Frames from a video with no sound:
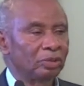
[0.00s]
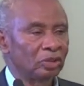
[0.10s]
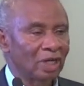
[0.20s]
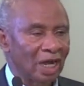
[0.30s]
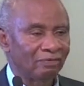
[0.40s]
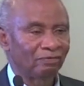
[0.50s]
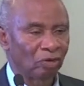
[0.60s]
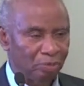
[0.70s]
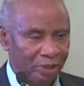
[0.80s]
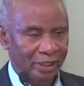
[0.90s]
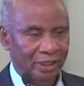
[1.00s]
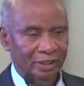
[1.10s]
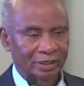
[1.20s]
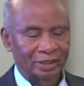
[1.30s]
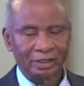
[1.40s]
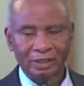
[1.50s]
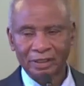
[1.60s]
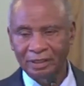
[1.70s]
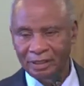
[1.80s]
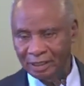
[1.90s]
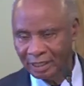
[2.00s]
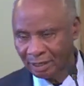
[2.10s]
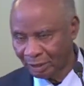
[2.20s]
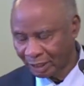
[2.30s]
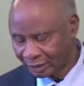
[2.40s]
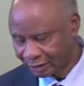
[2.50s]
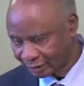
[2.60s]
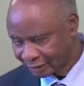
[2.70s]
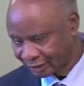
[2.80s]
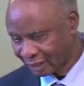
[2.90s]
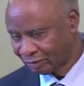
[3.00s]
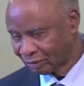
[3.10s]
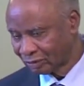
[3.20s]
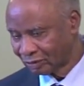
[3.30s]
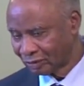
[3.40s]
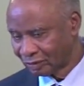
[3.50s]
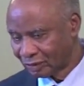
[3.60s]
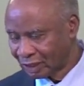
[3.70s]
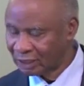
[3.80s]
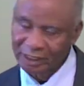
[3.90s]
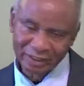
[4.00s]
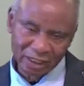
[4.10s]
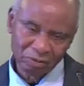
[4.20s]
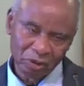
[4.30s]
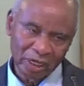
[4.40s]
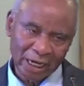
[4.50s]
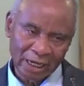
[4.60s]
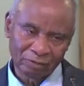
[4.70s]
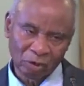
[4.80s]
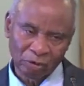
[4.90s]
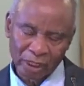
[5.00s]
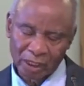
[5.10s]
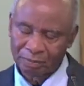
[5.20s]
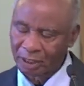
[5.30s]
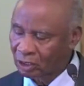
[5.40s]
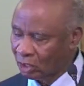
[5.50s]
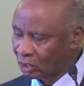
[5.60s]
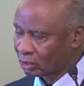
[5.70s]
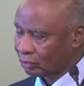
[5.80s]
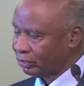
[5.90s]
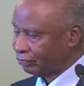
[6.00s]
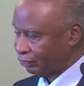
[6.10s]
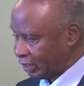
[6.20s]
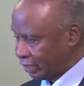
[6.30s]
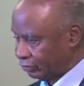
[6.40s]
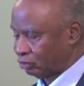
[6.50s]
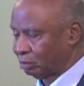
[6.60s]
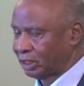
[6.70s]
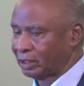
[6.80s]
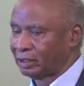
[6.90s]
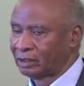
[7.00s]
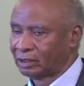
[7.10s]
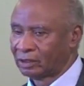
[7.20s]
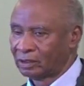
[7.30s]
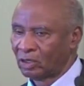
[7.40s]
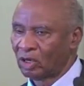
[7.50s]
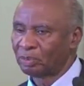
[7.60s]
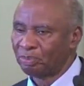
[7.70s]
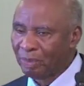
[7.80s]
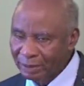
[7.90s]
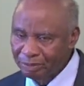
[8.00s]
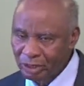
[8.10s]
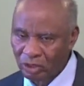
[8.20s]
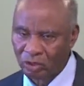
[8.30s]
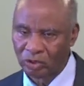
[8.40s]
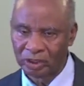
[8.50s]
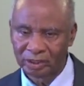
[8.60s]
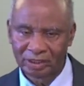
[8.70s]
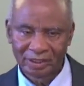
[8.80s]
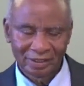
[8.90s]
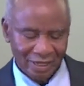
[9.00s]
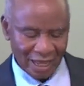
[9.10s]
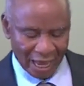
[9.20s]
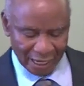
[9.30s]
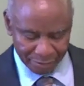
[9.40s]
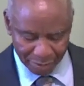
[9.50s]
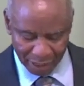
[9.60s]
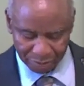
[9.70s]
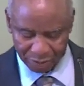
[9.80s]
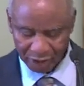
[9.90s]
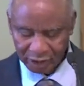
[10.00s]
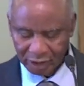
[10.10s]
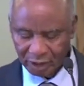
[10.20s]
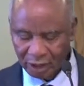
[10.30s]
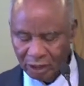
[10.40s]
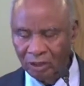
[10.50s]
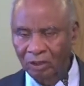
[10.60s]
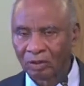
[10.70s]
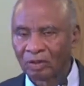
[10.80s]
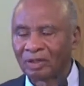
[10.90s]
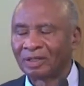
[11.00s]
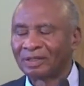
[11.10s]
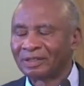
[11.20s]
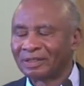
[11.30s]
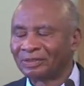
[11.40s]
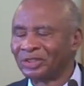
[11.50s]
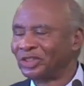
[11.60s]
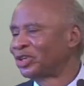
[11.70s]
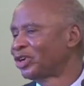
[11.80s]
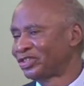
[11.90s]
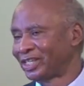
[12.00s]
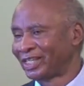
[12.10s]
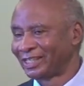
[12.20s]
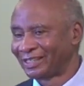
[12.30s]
Do you have for me that I might yeah. save you? Amen. He's given you that gift already, but God revealed it to me. God, make me know it Amen. and make me, you know, rejoice in it.